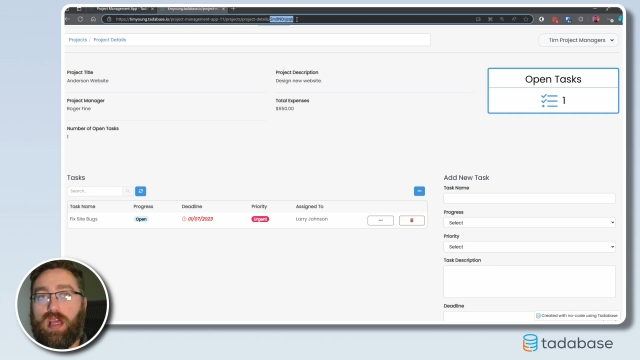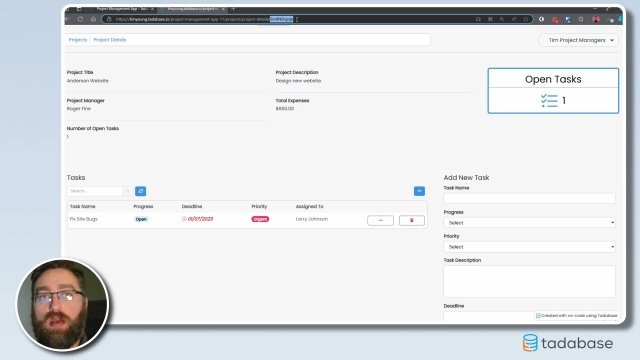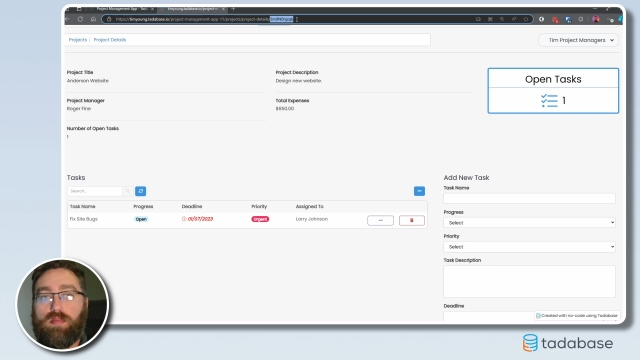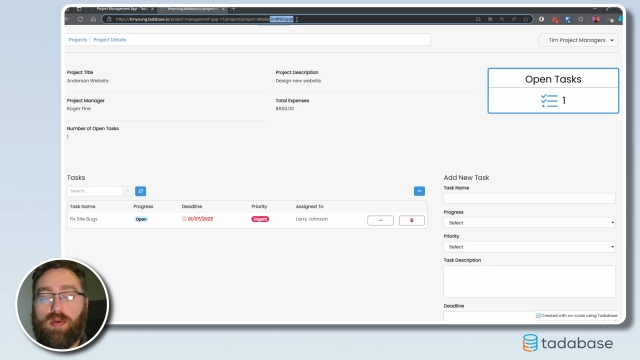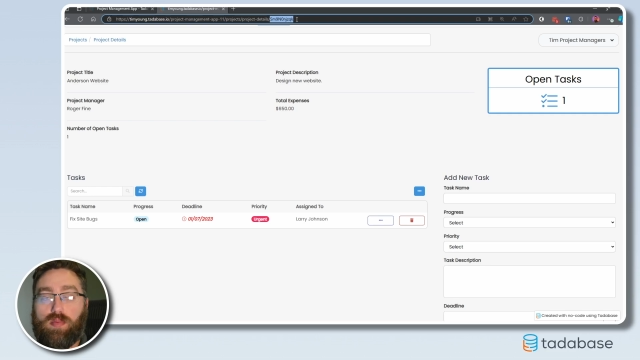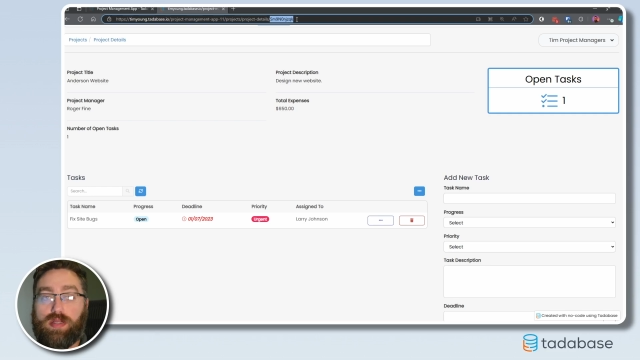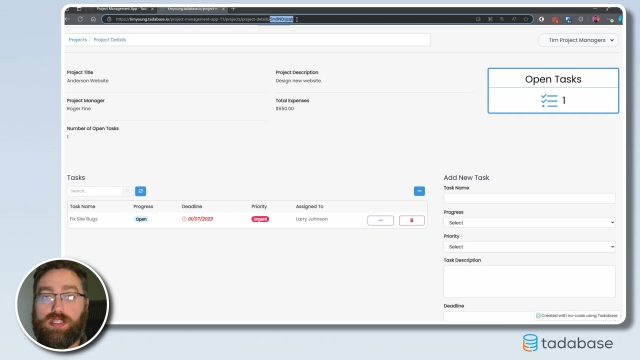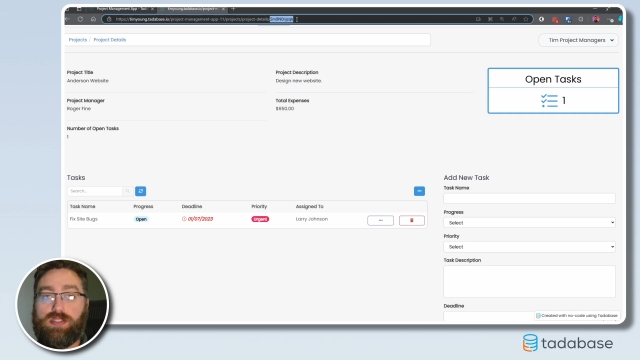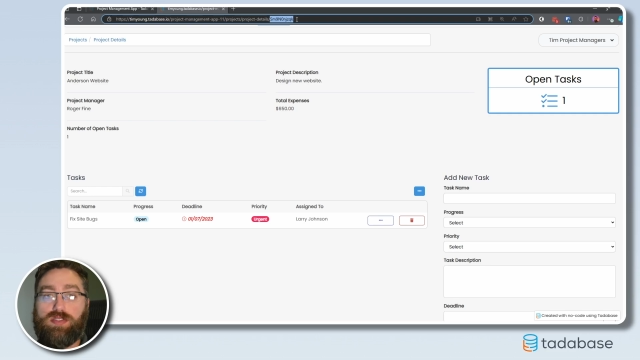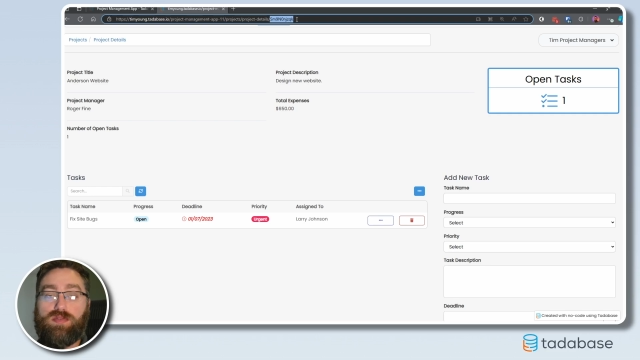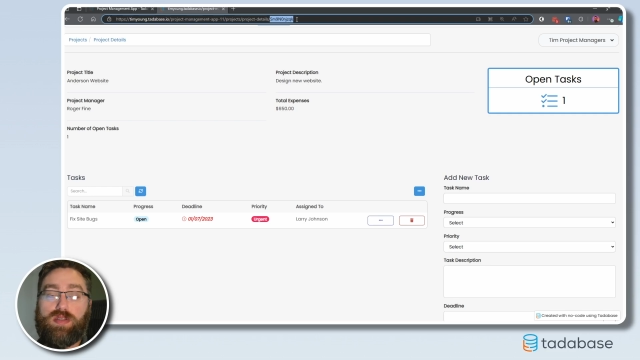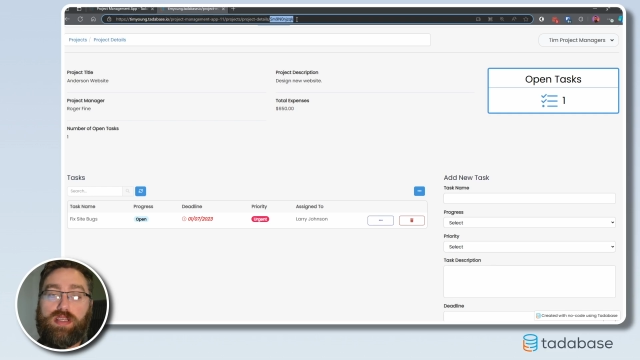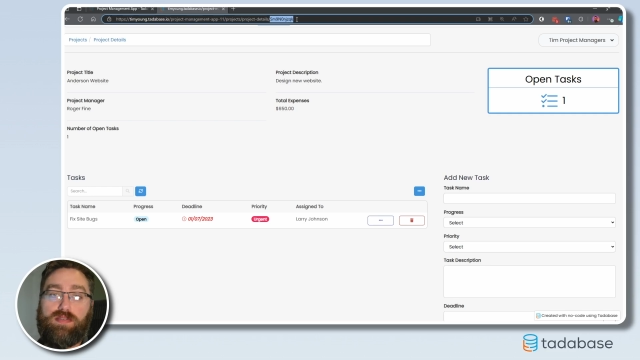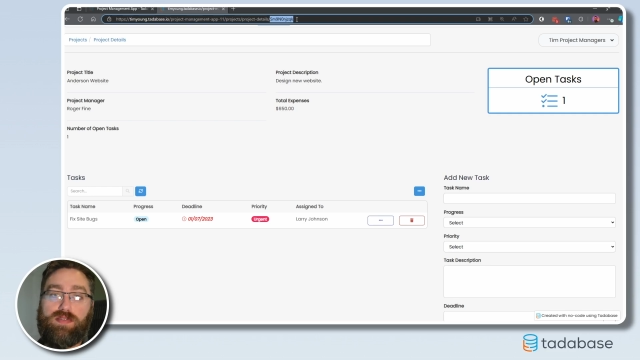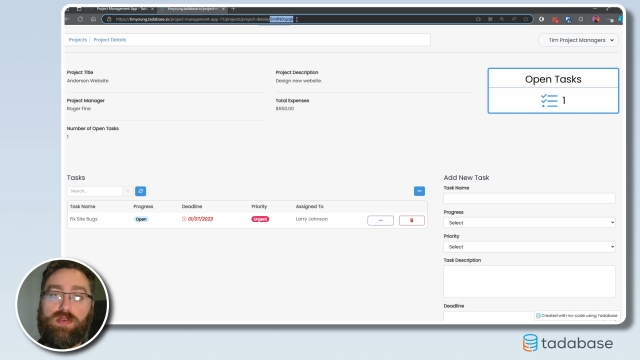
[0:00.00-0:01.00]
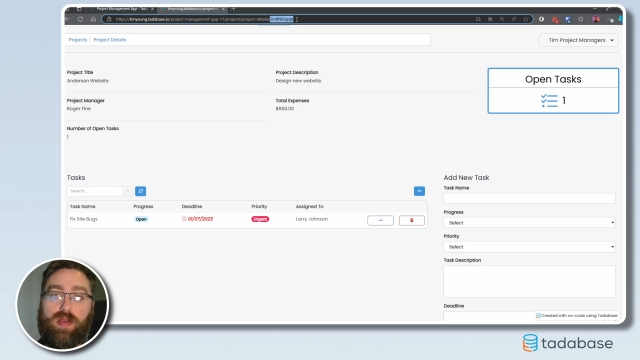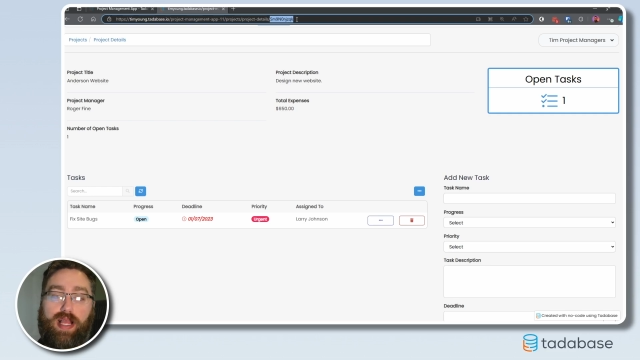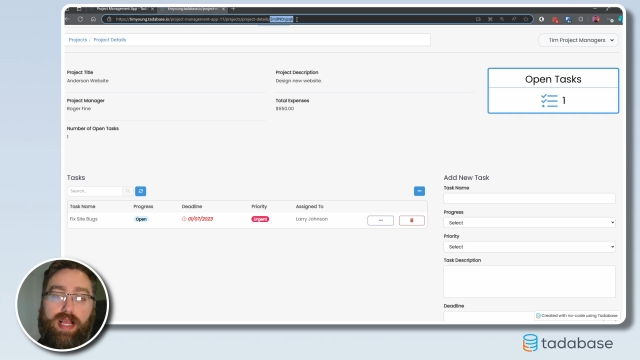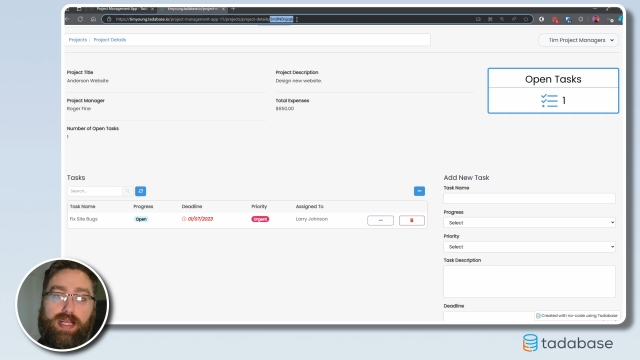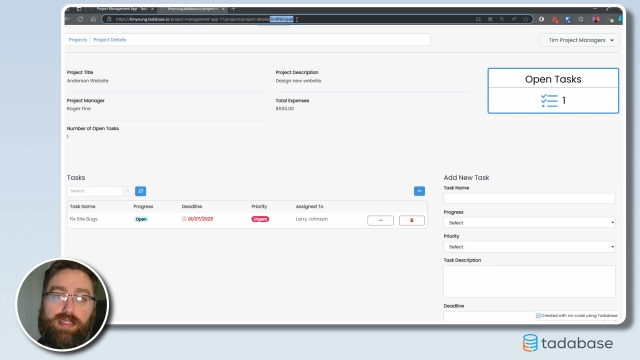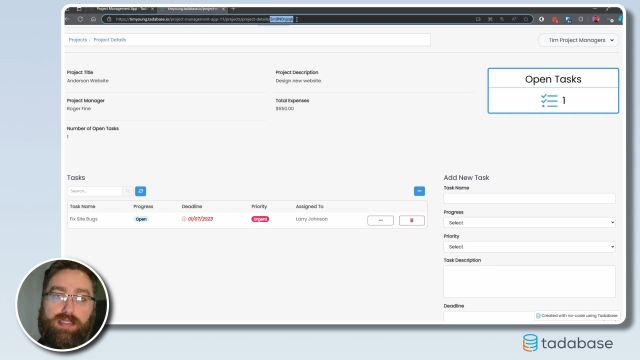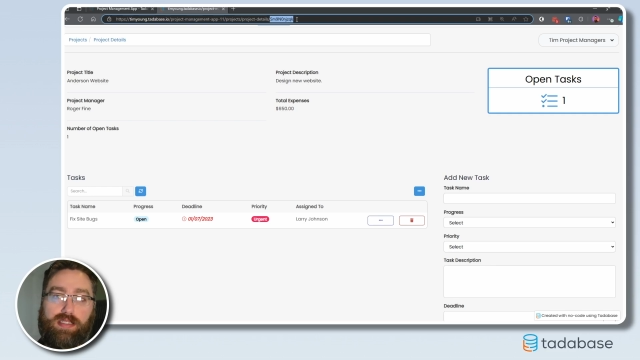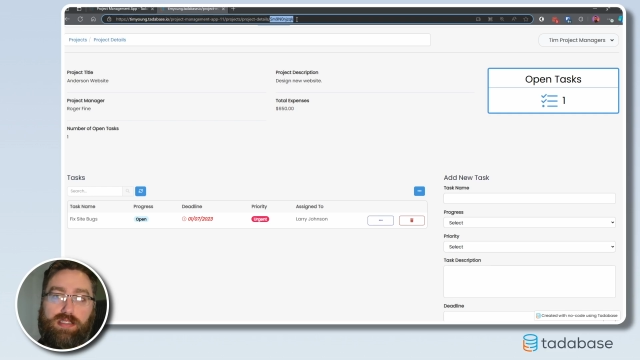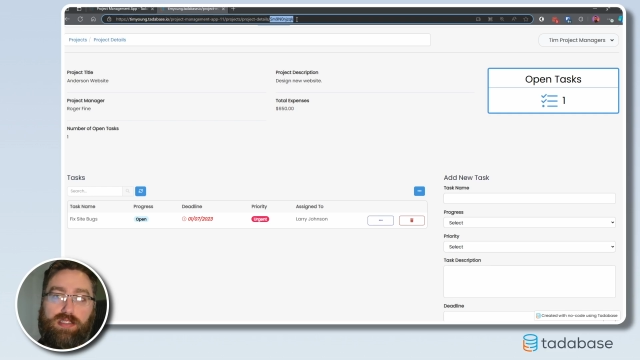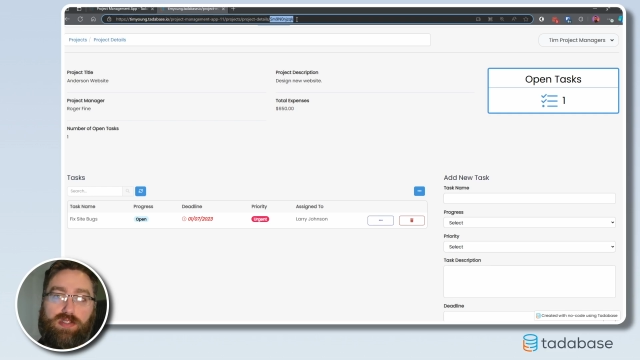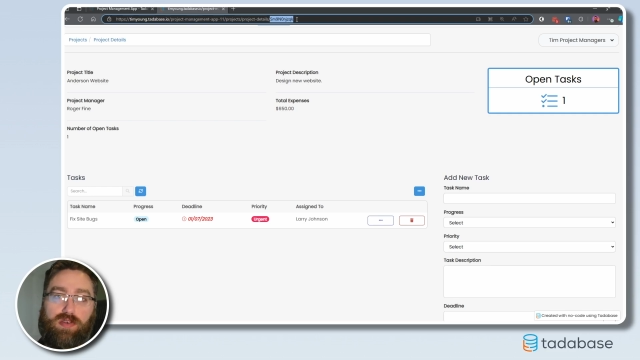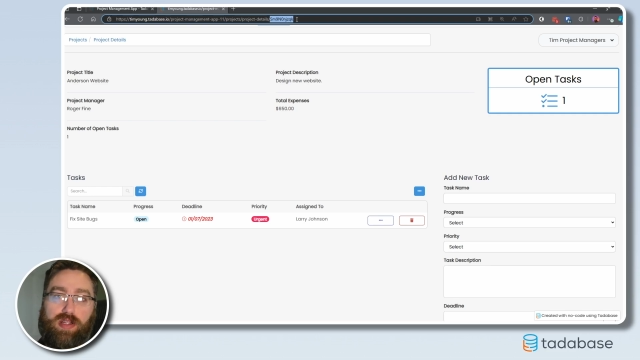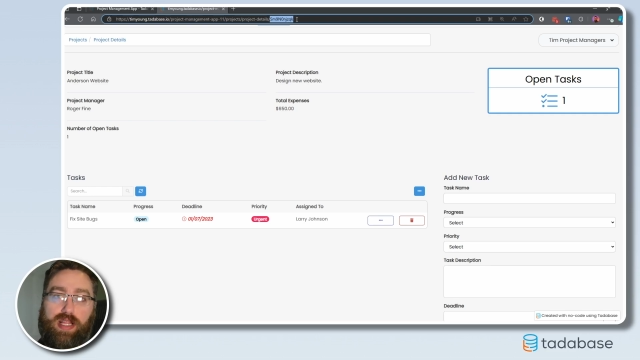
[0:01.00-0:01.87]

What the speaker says: but we do give you access to it